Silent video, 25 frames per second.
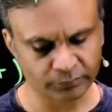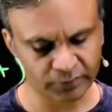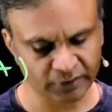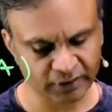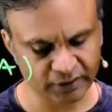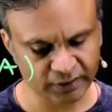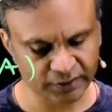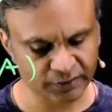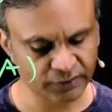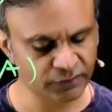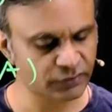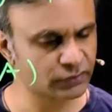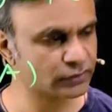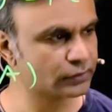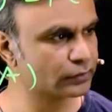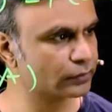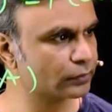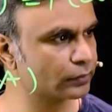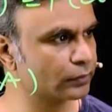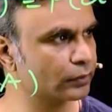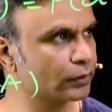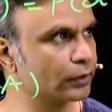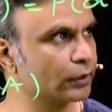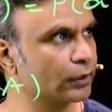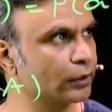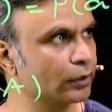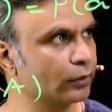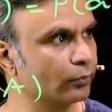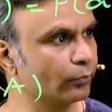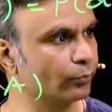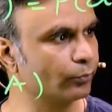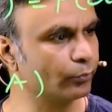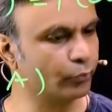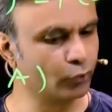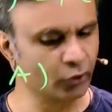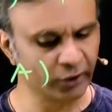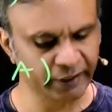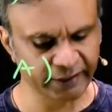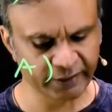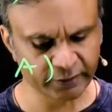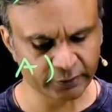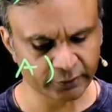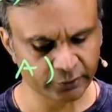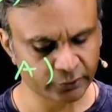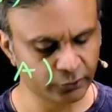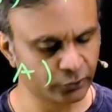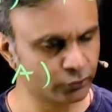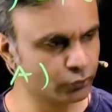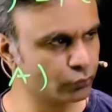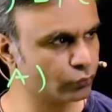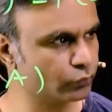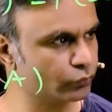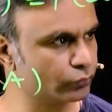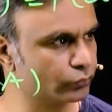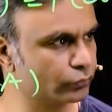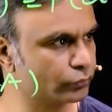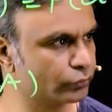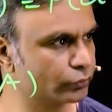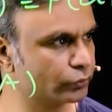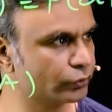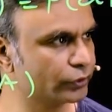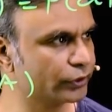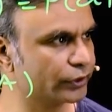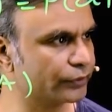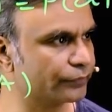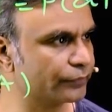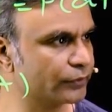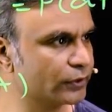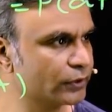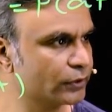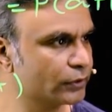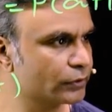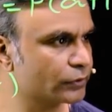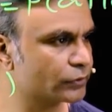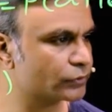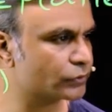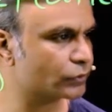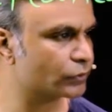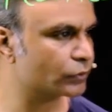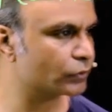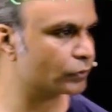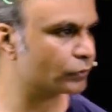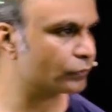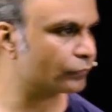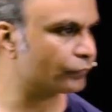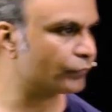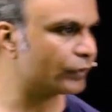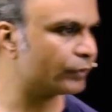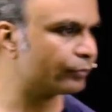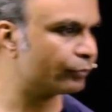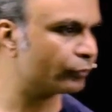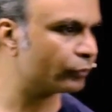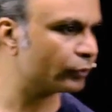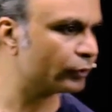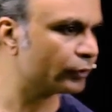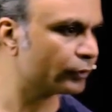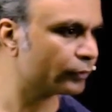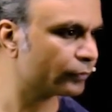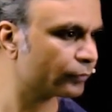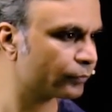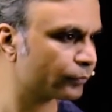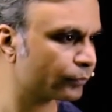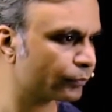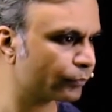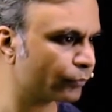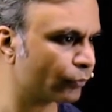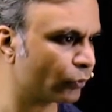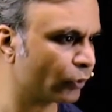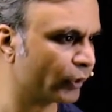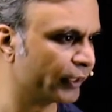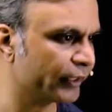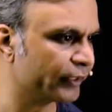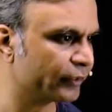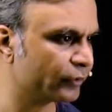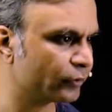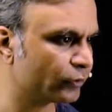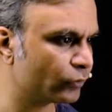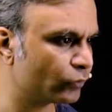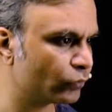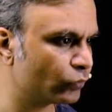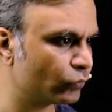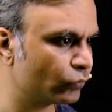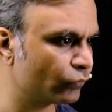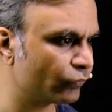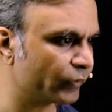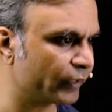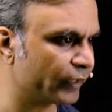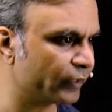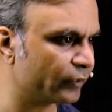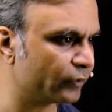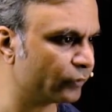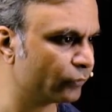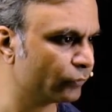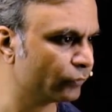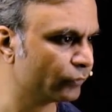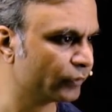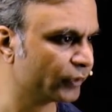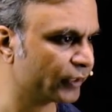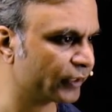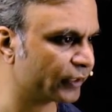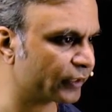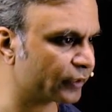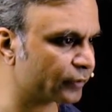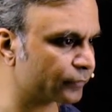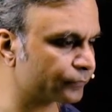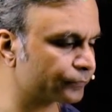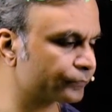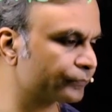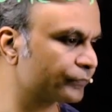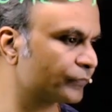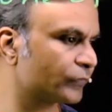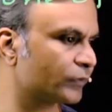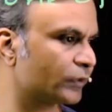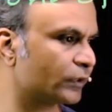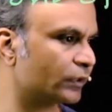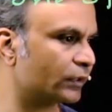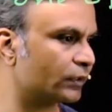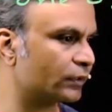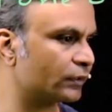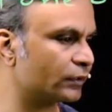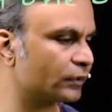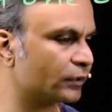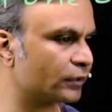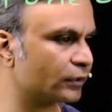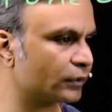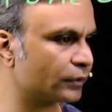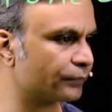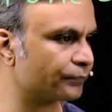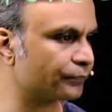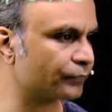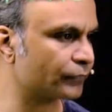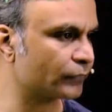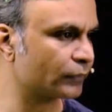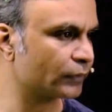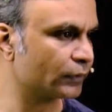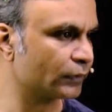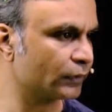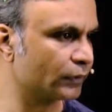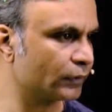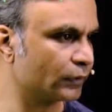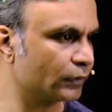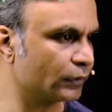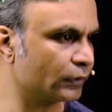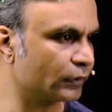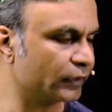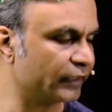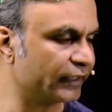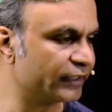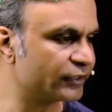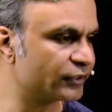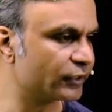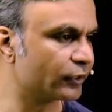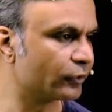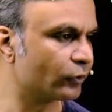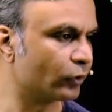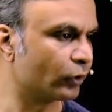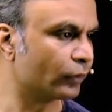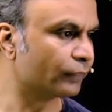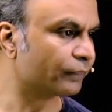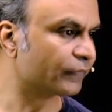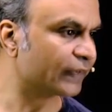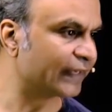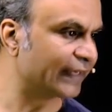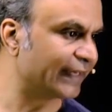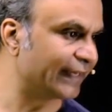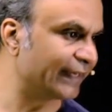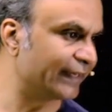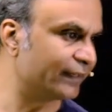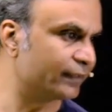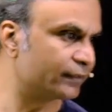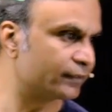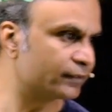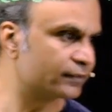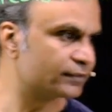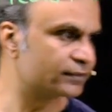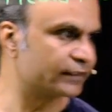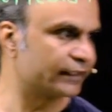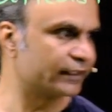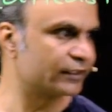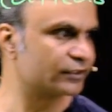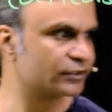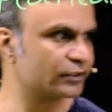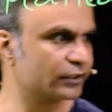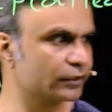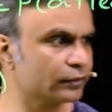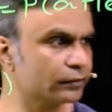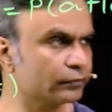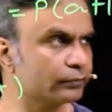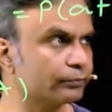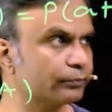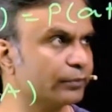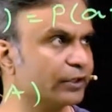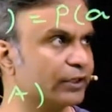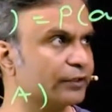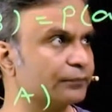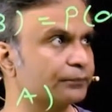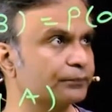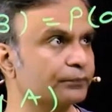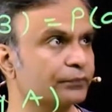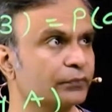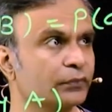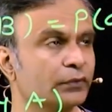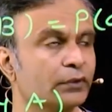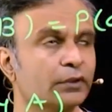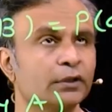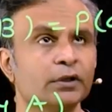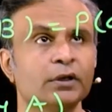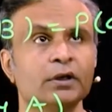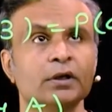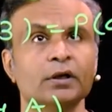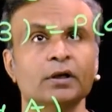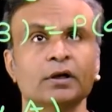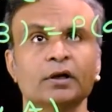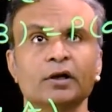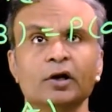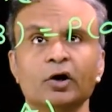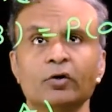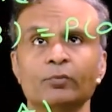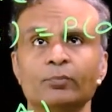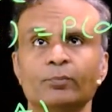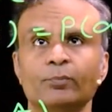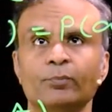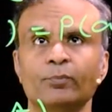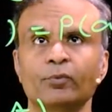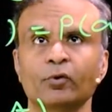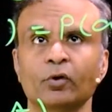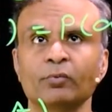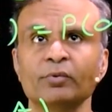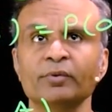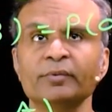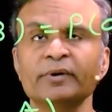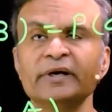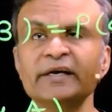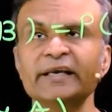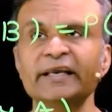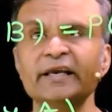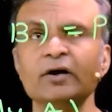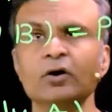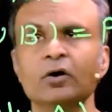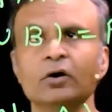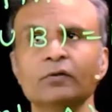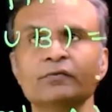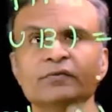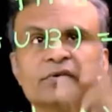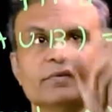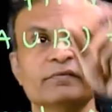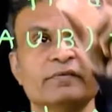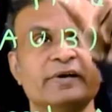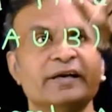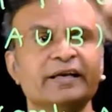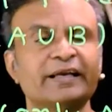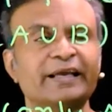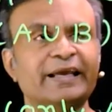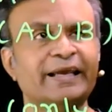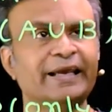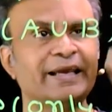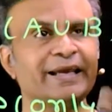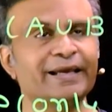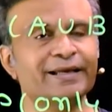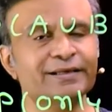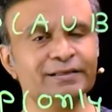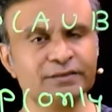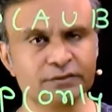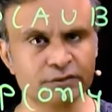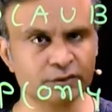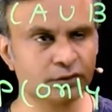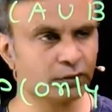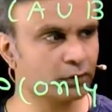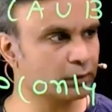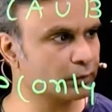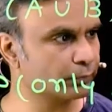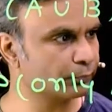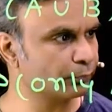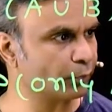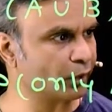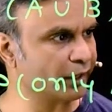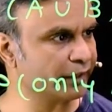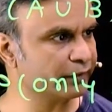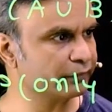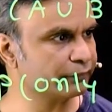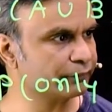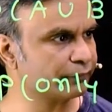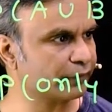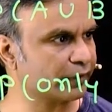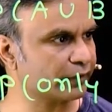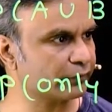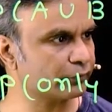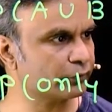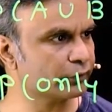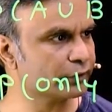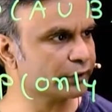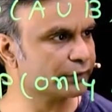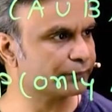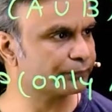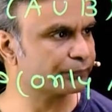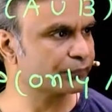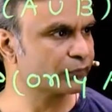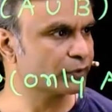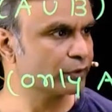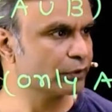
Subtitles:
B is 0.2. Okay. So we put 0.2 value here in the region of A intersection B. Now probability of event A is 0.5. Okay.